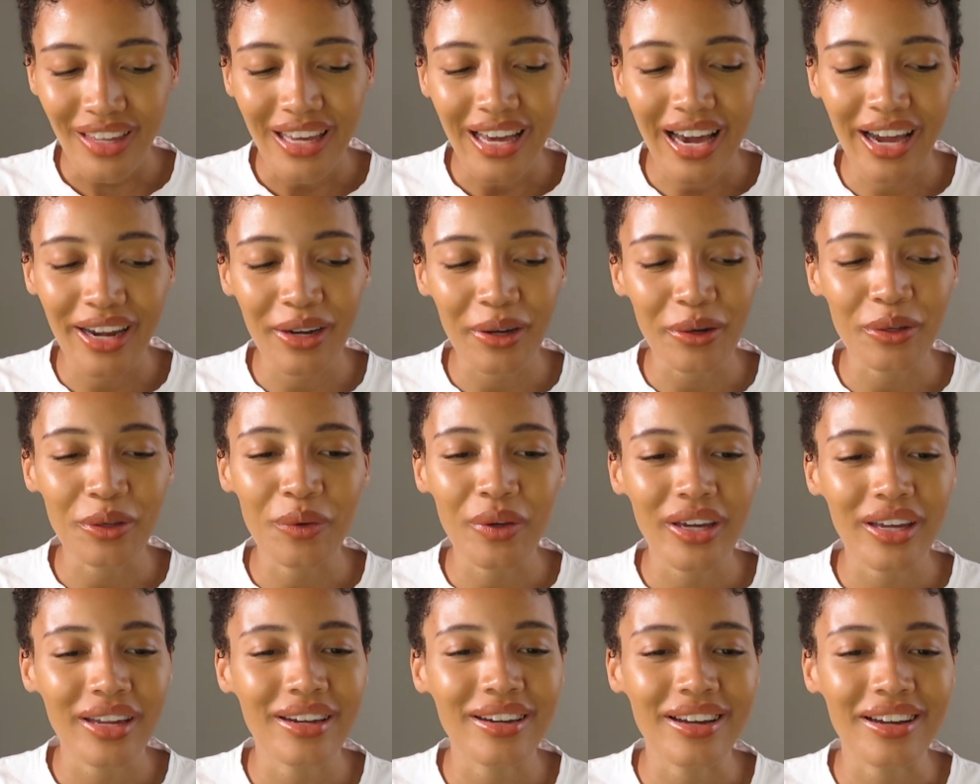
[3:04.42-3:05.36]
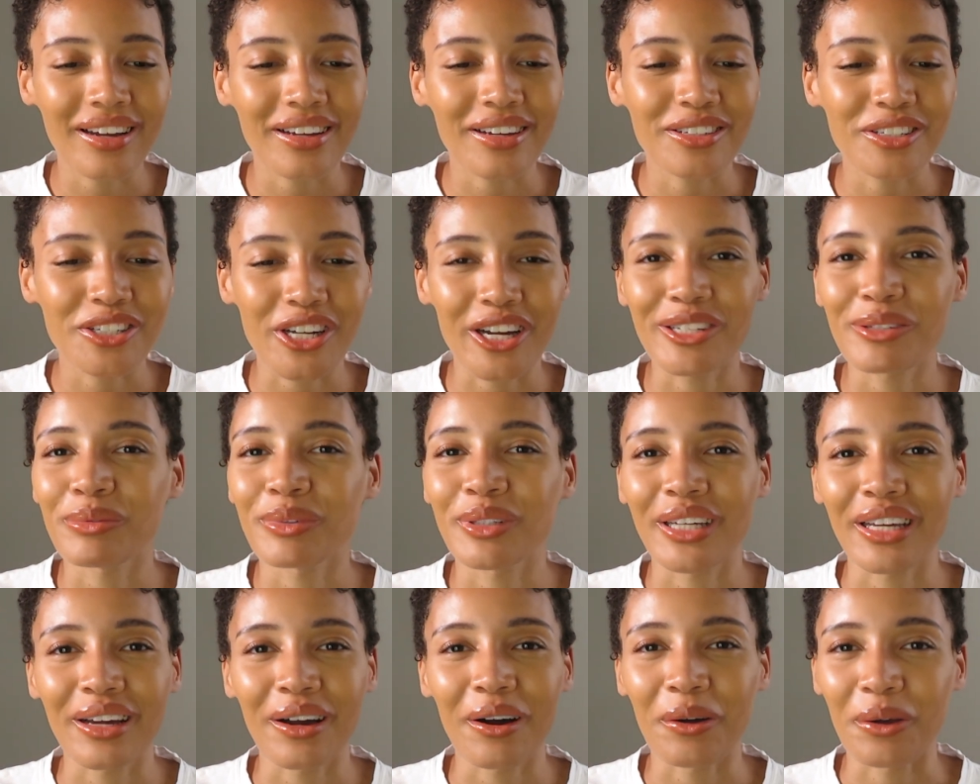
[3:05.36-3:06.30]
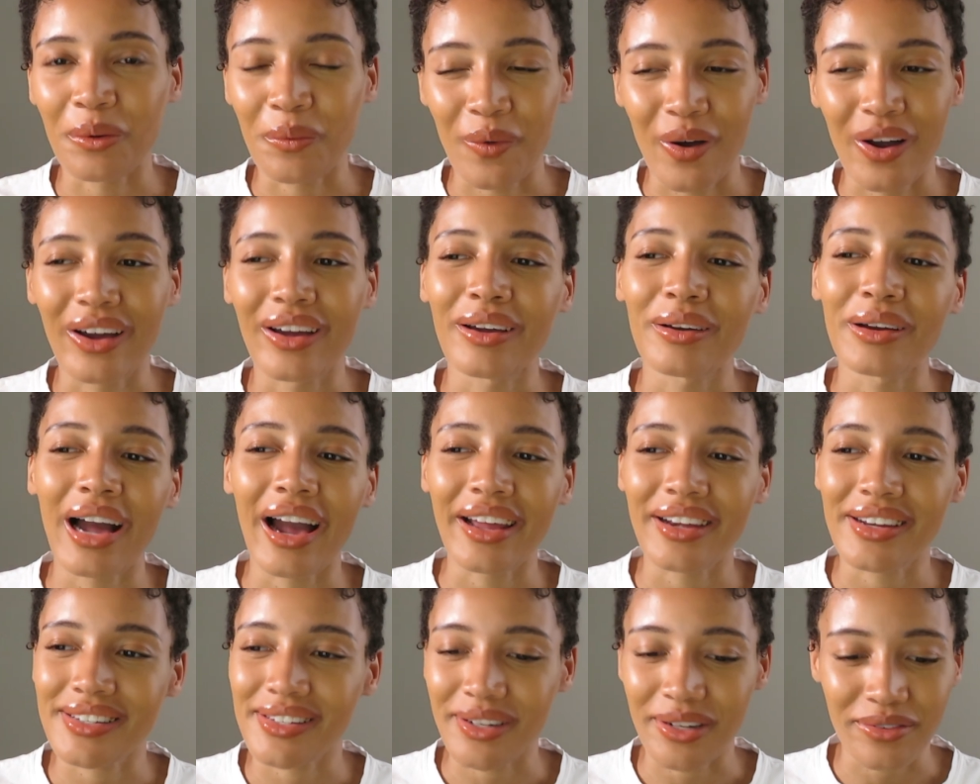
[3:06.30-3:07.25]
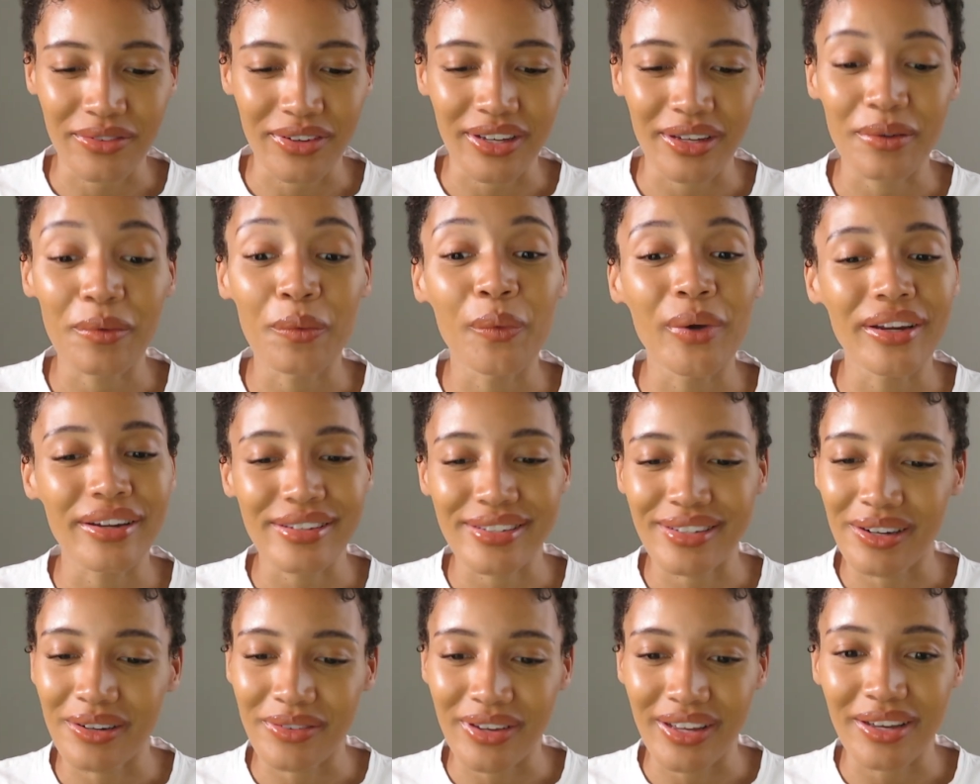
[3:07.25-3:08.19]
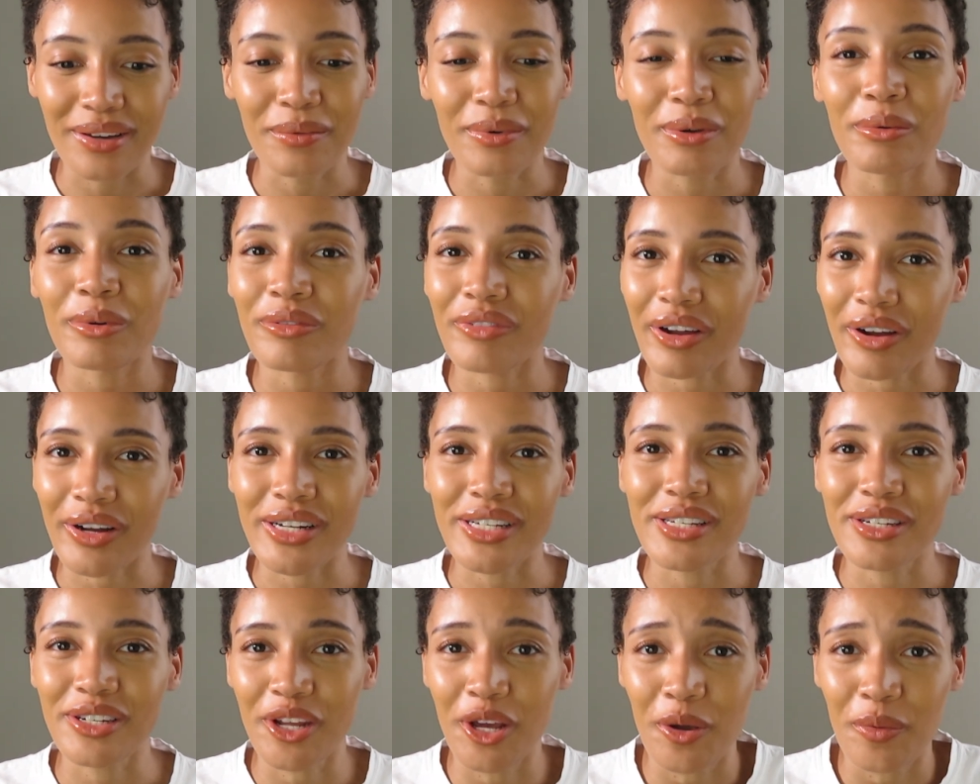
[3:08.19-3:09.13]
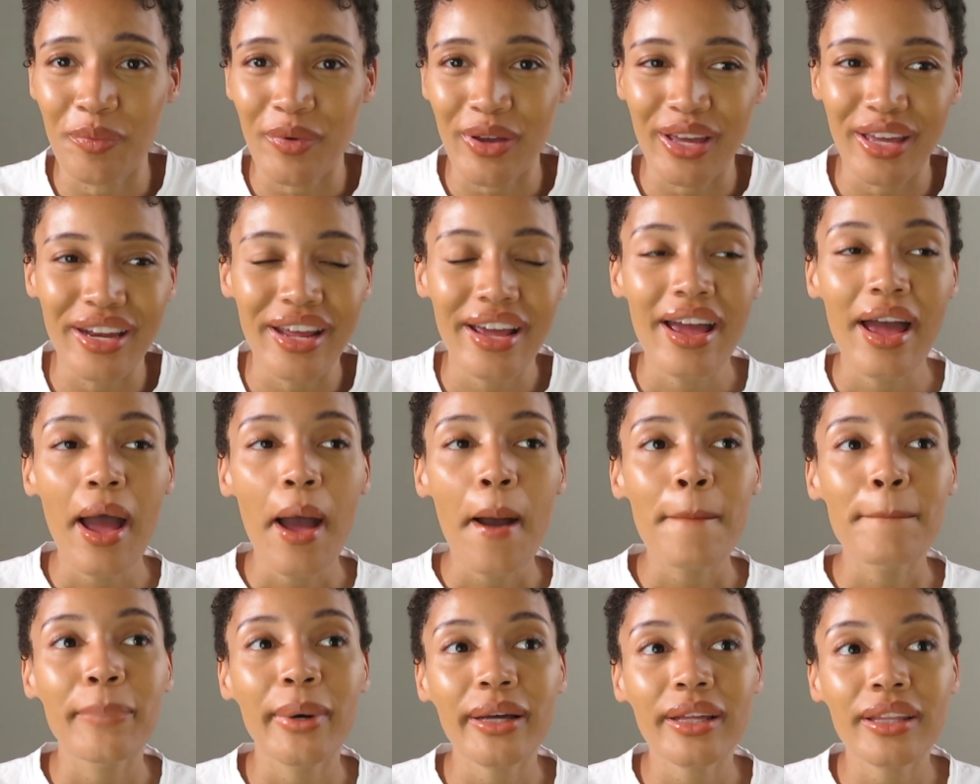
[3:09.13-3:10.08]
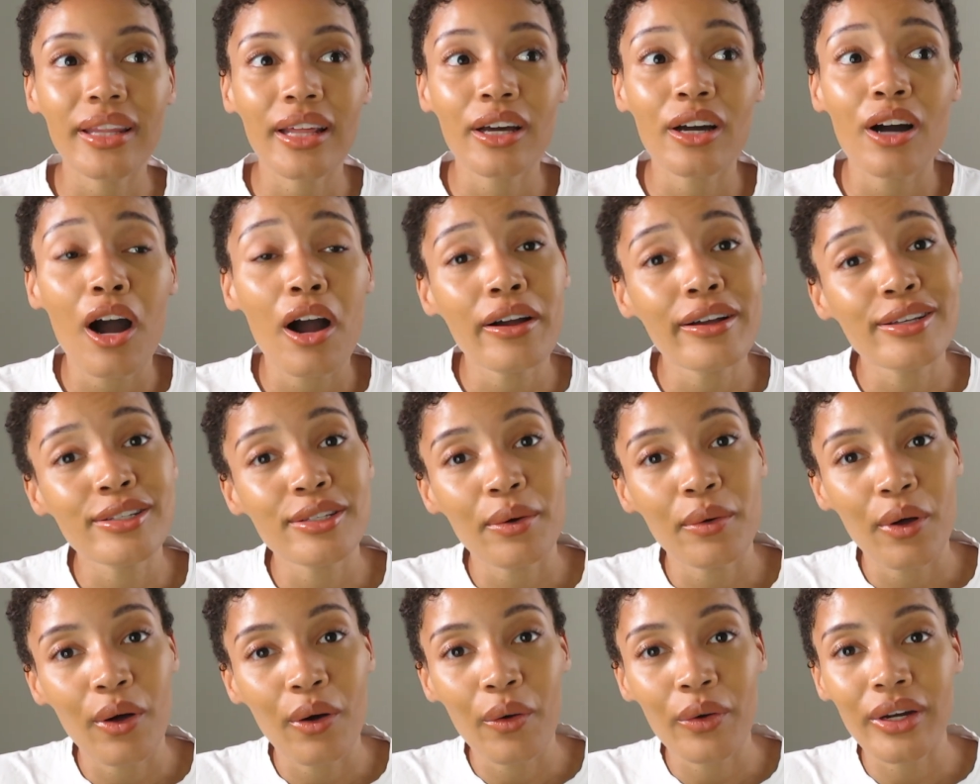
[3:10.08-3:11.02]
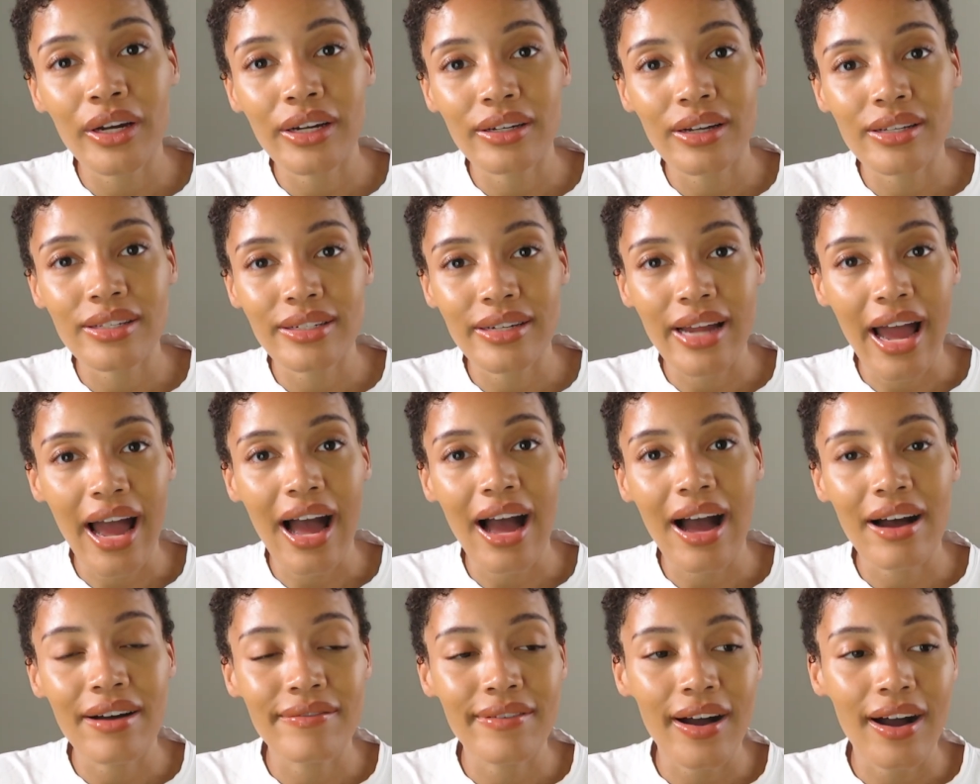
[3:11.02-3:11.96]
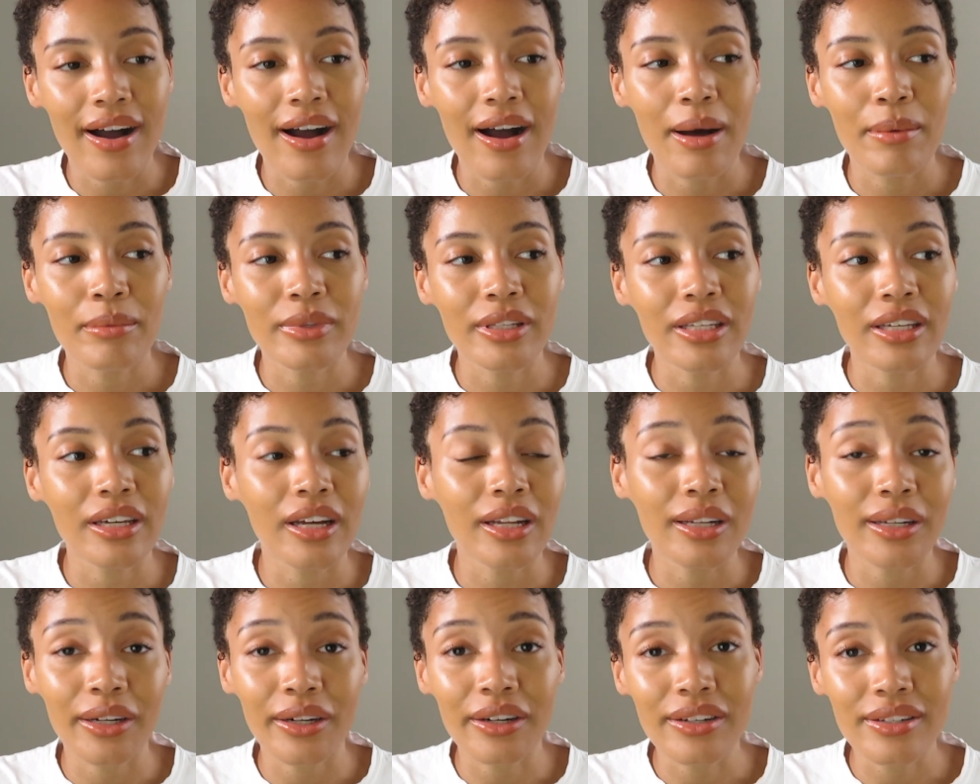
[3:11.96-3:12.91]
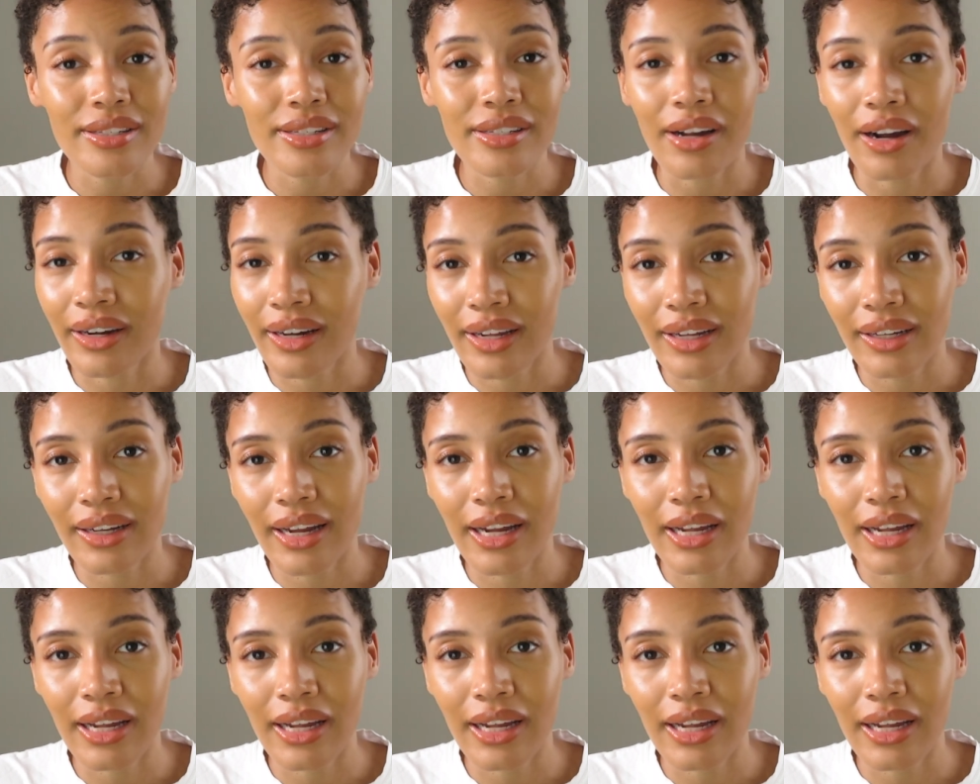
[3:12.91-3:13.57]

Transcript: I know, you can judge me all you want. I deserve it. We deserve it. We were very stupid. But the car is so old, it doesn't have the alerts on it.